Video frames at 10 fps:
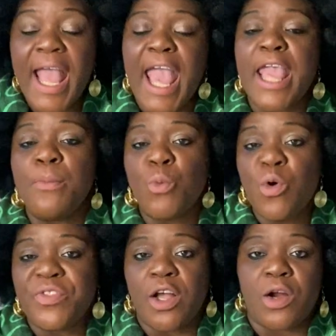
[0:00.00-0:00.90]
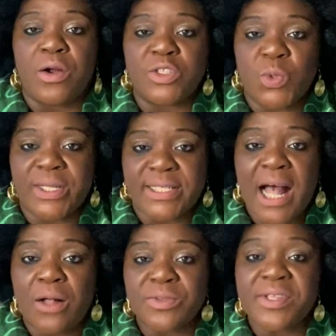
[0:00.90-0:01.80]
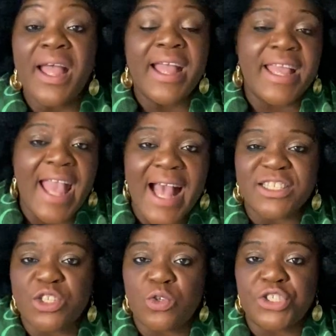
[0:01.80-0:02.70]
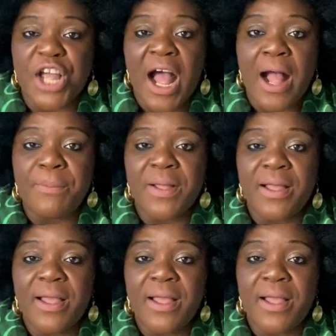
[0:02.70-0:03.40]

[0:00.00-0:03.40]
And he moved the girl to his house. He has no job.